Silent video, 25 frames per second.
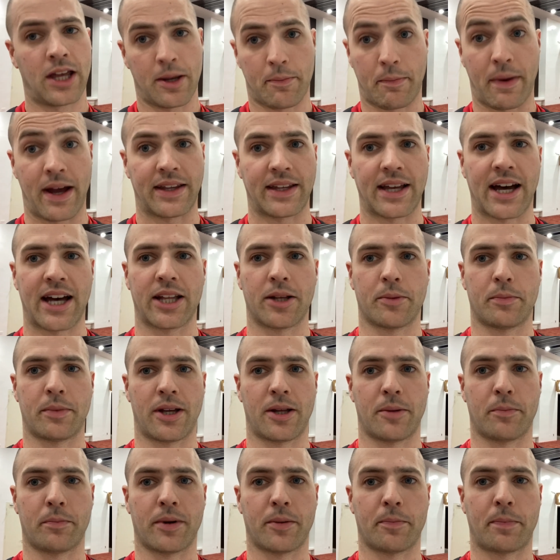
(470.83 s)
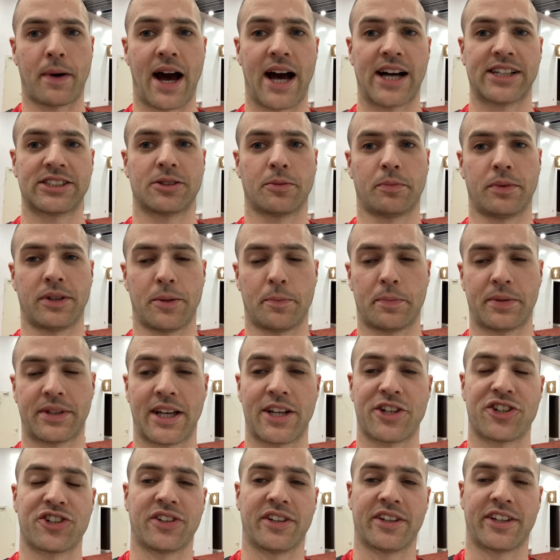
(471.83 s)
Might not have been, but possibly,
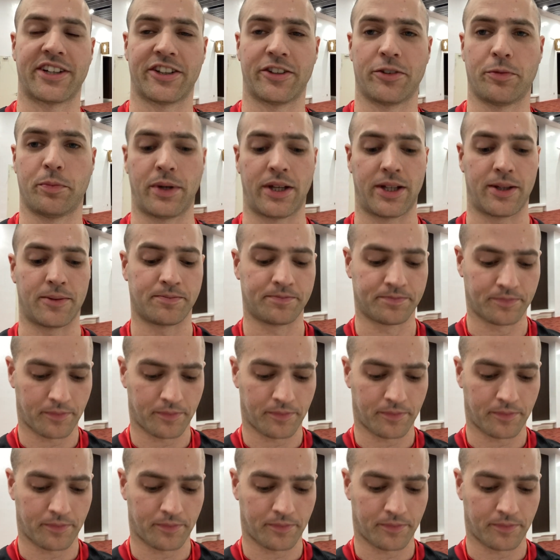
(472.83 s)
potentially could have been.